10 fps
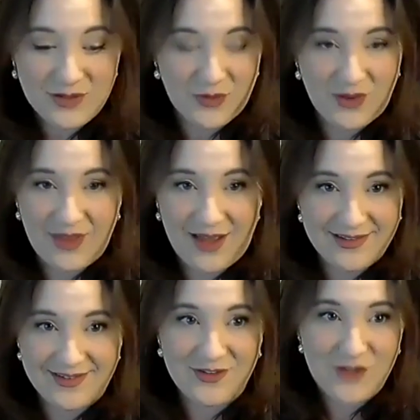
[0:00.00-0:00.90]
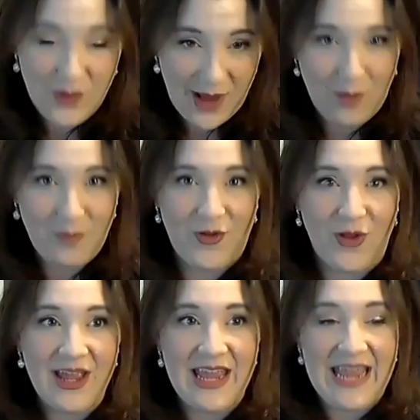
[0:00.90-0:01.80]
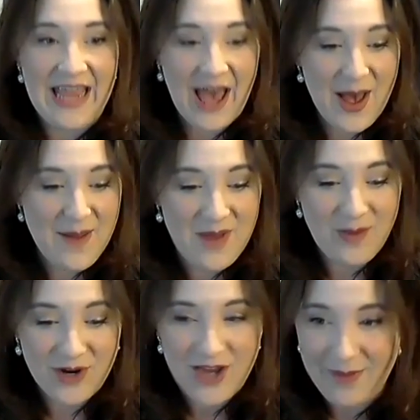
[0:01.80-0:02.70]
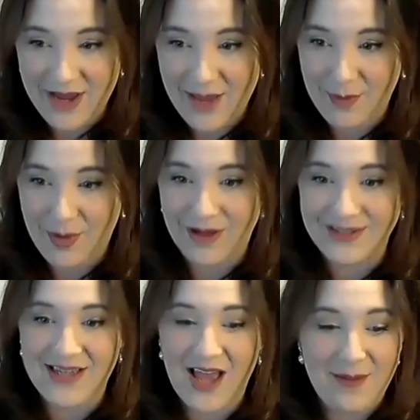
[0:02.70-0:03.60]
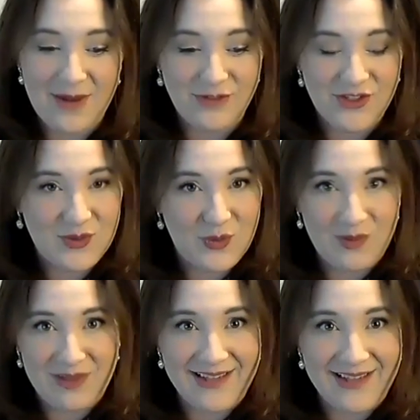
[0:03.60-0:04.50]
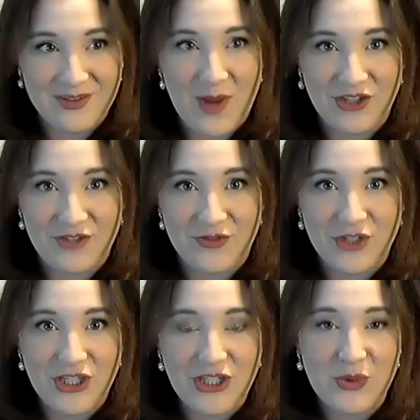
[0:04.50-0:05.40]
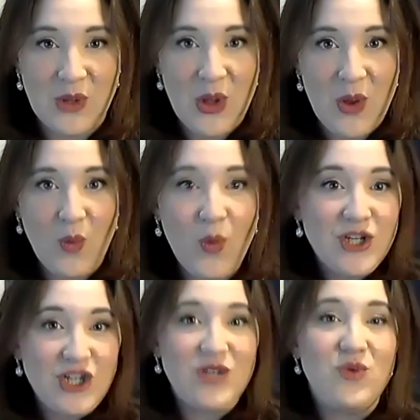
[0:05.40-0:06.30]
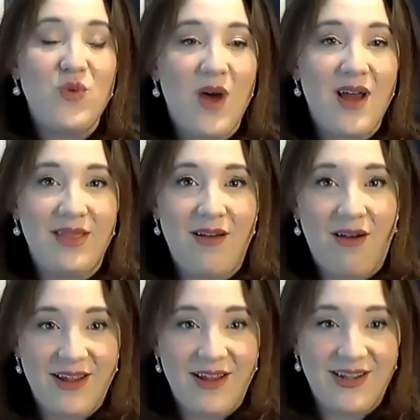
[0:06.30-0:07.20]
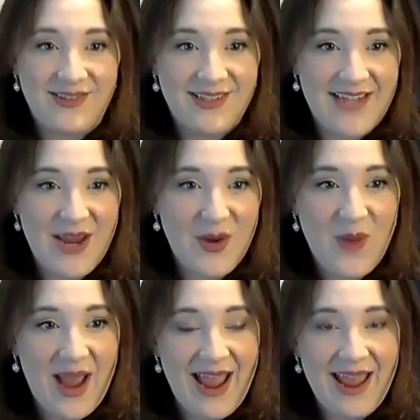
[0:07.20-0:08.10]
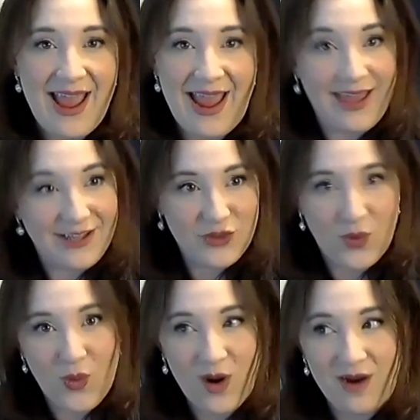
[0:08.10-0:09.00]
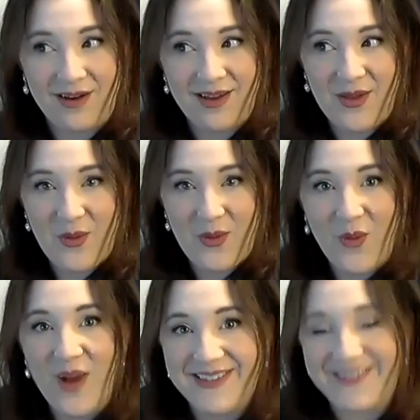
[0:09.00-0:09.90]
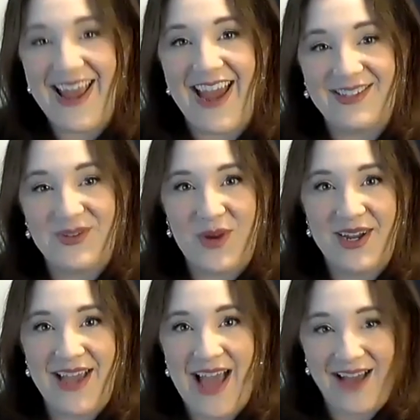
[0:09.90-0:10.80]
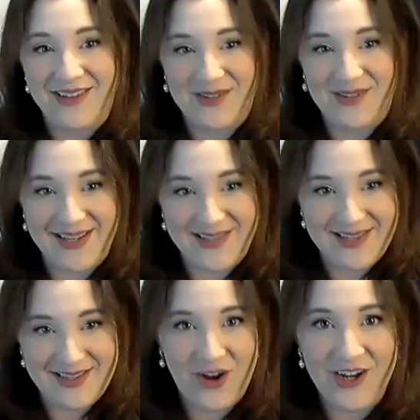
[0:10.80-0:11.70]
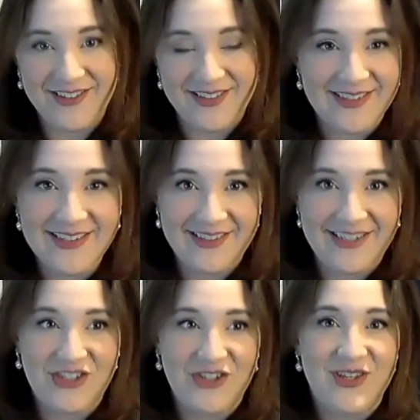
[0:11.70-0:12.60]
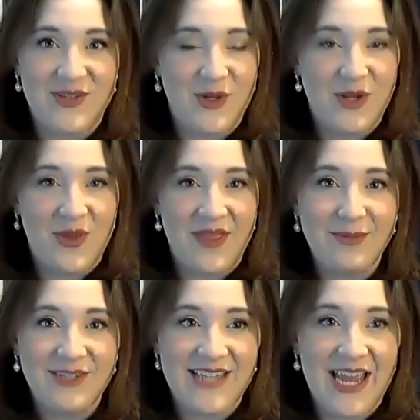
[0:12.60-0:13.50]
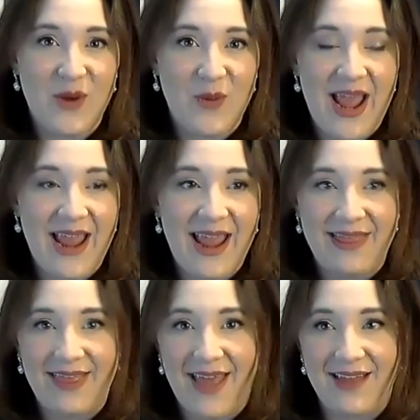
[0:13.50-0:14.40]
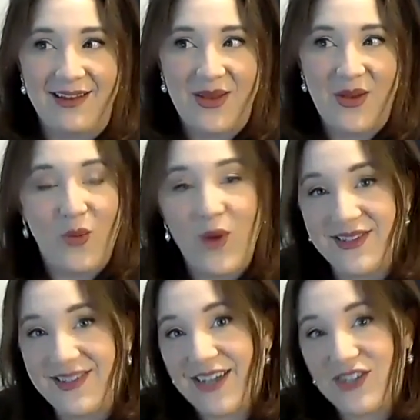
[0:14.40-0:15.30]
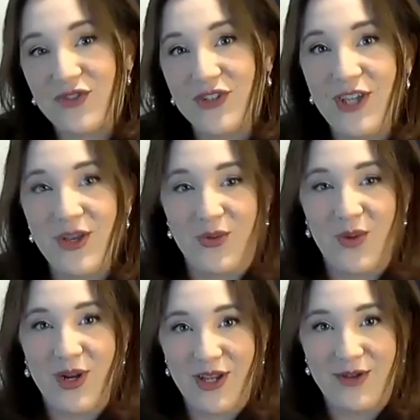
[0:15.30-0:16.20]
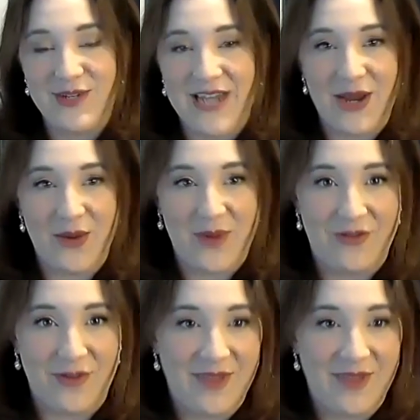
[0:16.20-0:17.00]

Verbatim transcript: Wonderful. That is so helpful. Um, we're coming up upon time, and I'm just last question for you. What do you want the audience to take away, and or what's next? What it, as as the audience is listening to this, what do you want them to take away, and then what's next for you? What do you take away